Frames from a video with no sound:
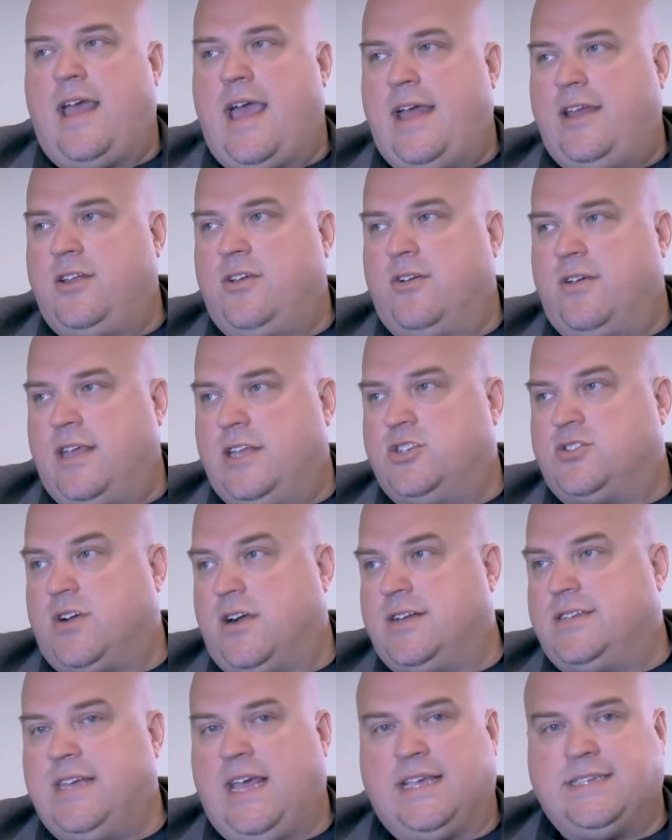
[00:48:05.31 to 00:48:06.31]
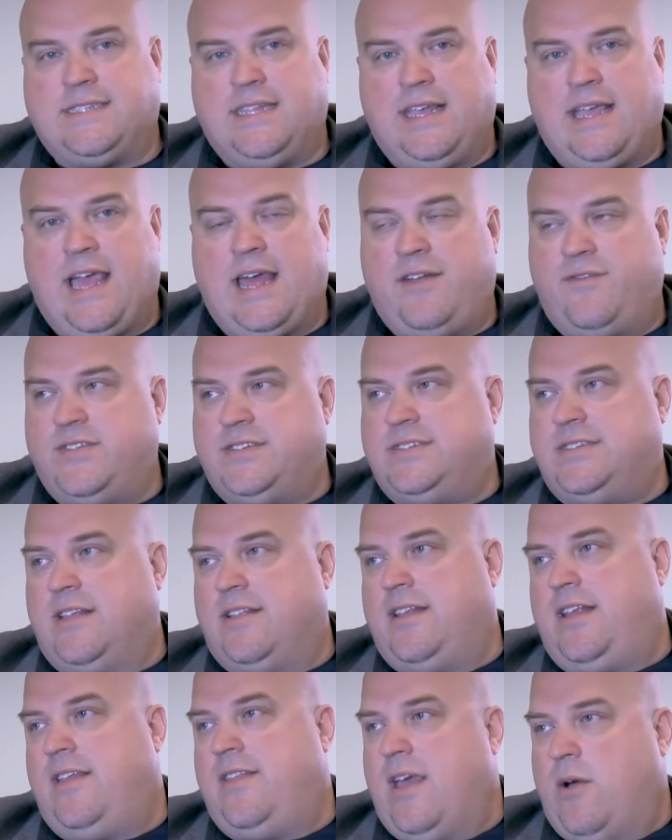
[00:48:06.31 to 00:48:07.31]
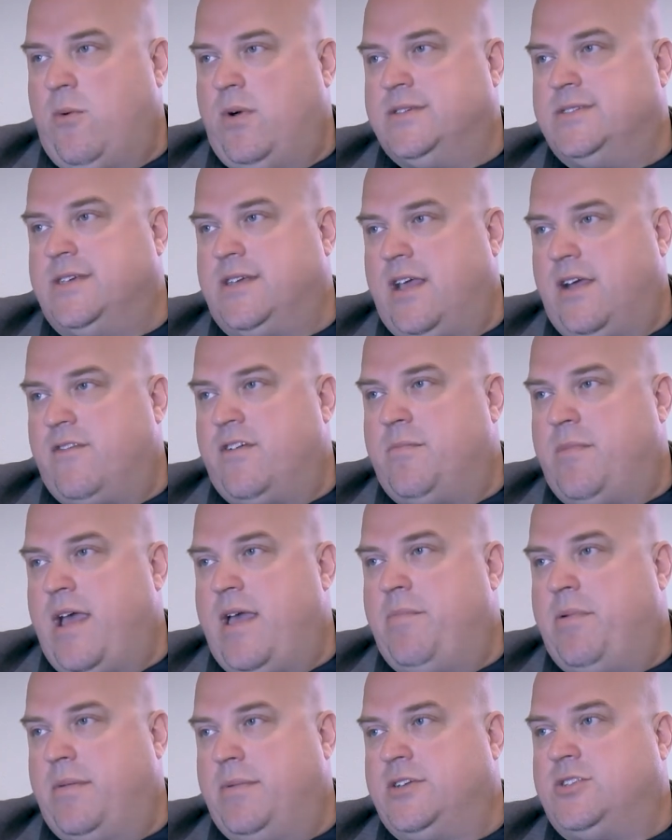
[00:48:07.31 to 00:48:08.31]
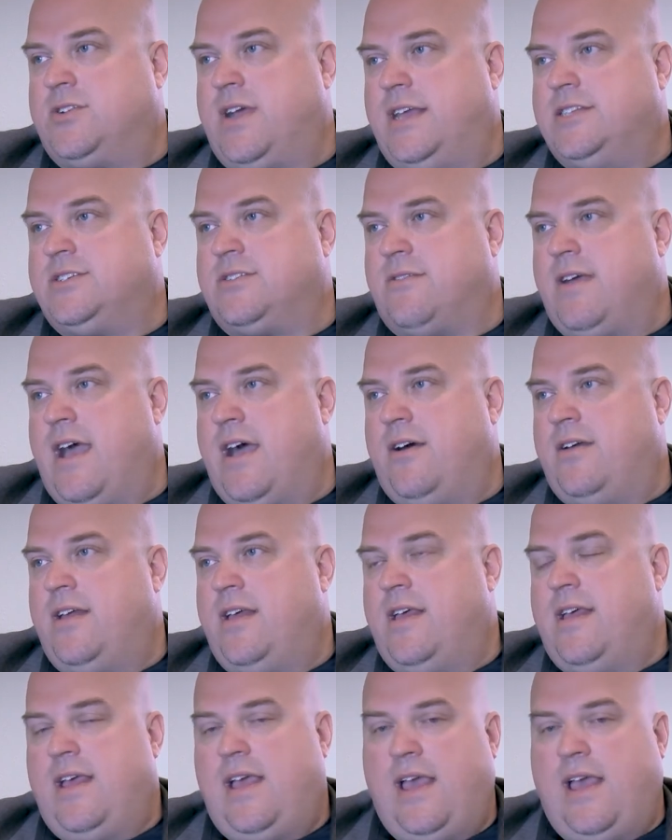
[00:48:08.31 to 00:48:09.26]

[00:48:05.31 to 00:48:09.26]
had to go get drug testing at a facility that wasn't covered by a public transit route.